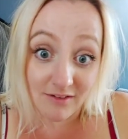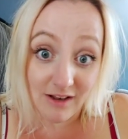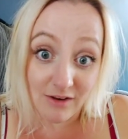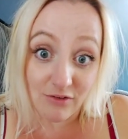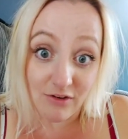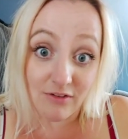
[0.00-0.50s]

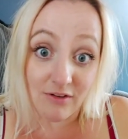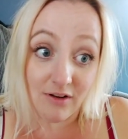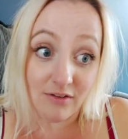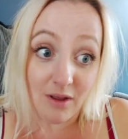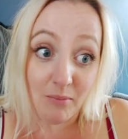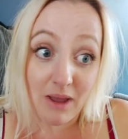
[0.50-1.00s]
literally
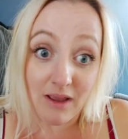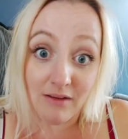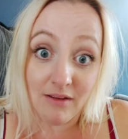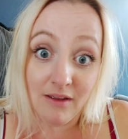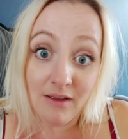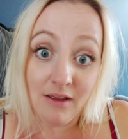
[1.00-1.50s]
started to come out
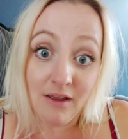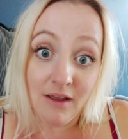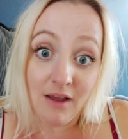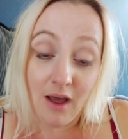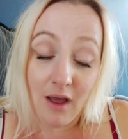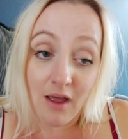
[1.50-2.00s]

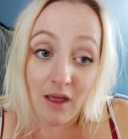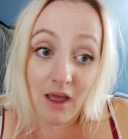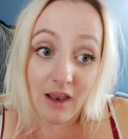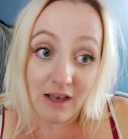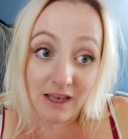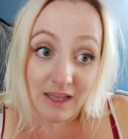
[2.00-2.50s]

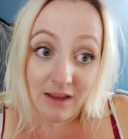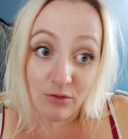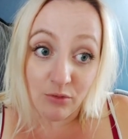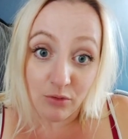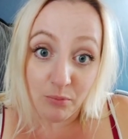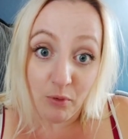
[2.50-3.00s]
and leak
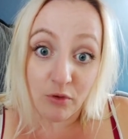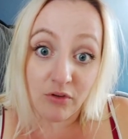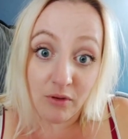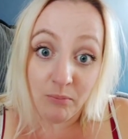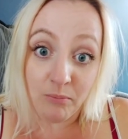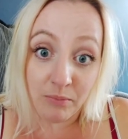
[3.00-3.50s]
through the
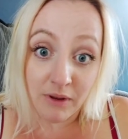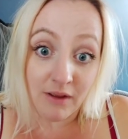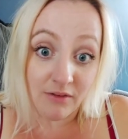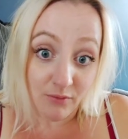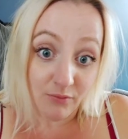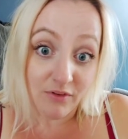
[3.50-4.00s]
bottom,
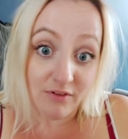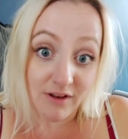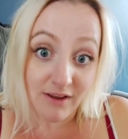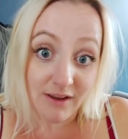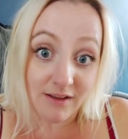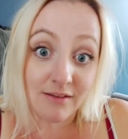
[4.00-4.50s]
because
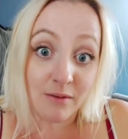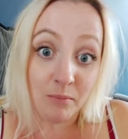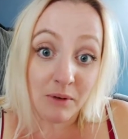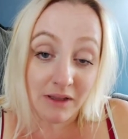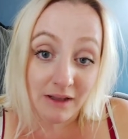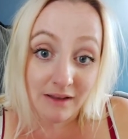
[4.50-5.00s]
obviously it's
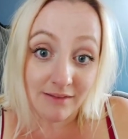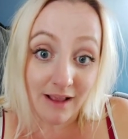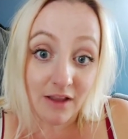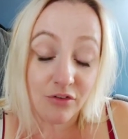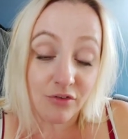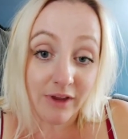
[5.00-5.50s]
completely
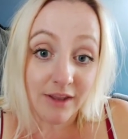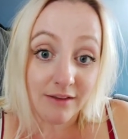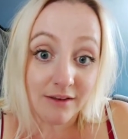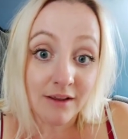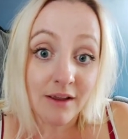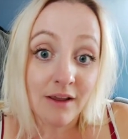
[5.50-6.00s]

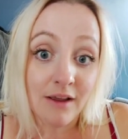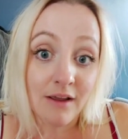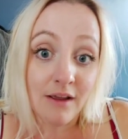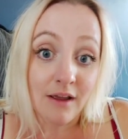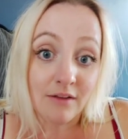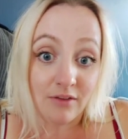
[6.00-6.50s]
saturated.
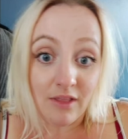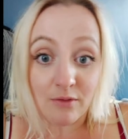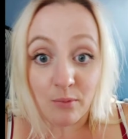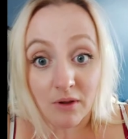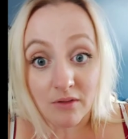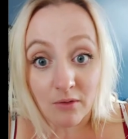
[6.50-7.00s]
So
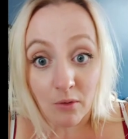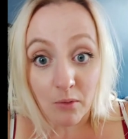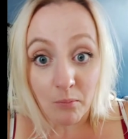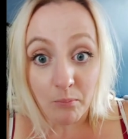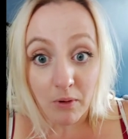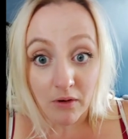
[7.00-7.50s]
that's why it's
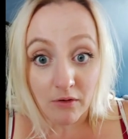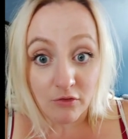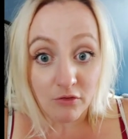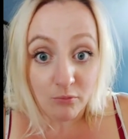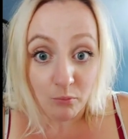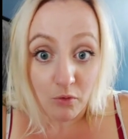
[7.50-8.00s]
gone
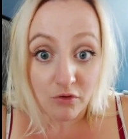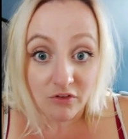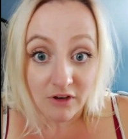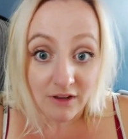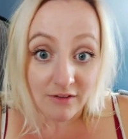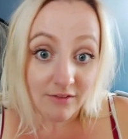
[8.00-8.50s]

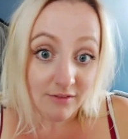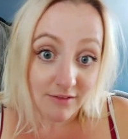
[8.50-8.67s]
washed it,